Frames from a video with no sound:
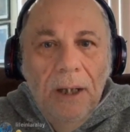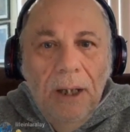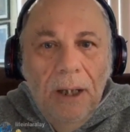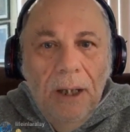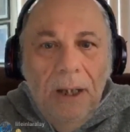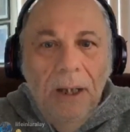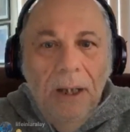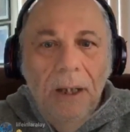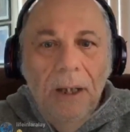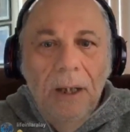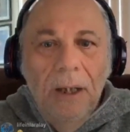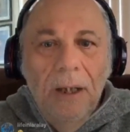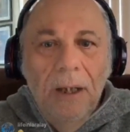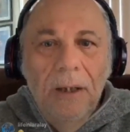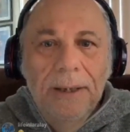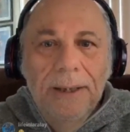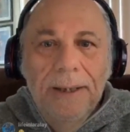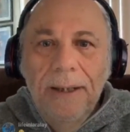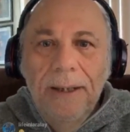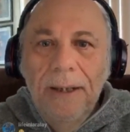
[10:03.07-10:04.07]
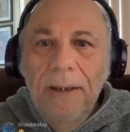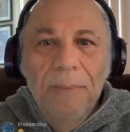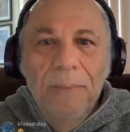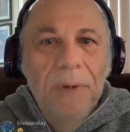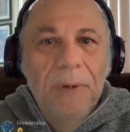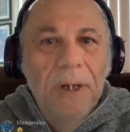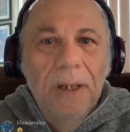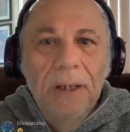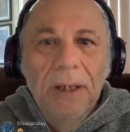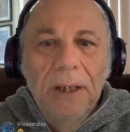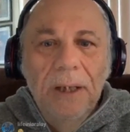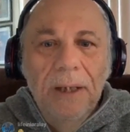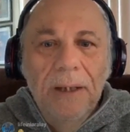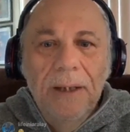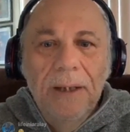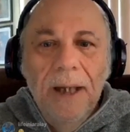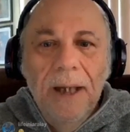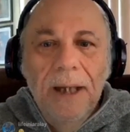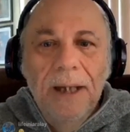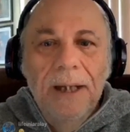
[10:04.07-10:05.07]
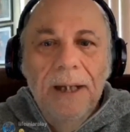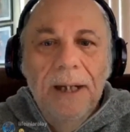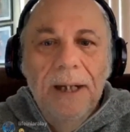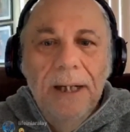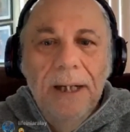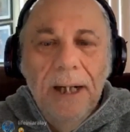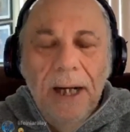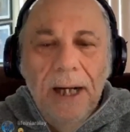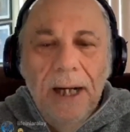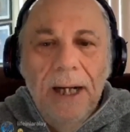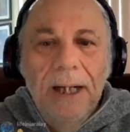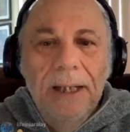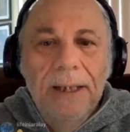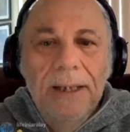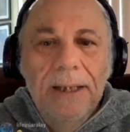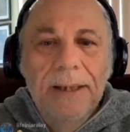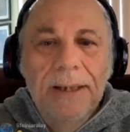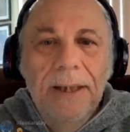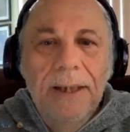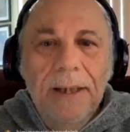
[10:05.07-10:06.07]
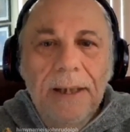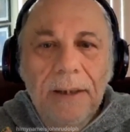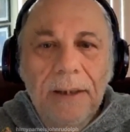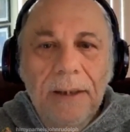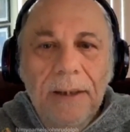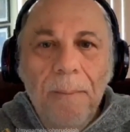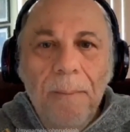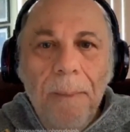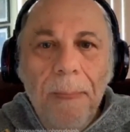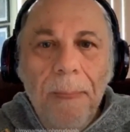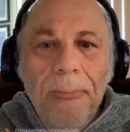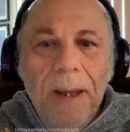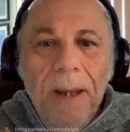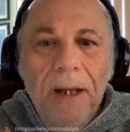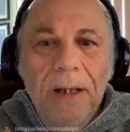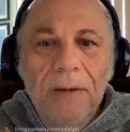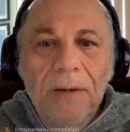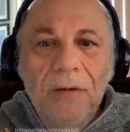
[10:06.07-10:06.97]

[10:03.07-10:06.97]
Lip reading: Oh, Tim Dillon. Thank God Tim is